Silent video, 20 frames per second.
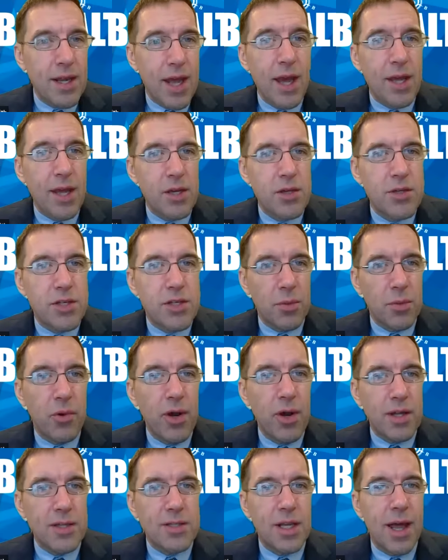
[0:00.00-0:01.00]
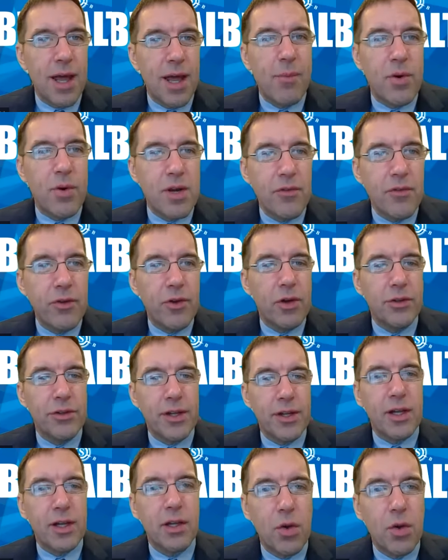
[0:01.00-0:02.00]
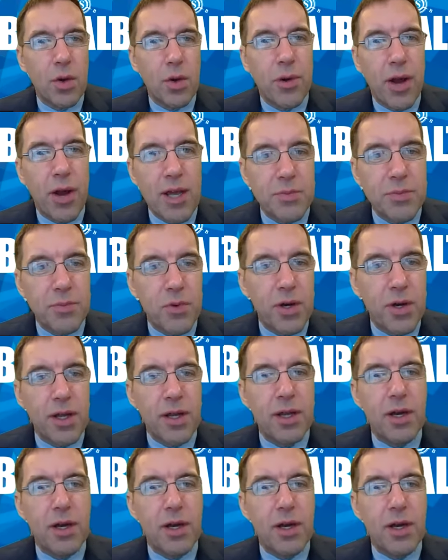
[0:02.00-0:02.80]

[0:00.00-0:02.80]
yeah, you, to your point, it's a lot more difficult at a lower price point.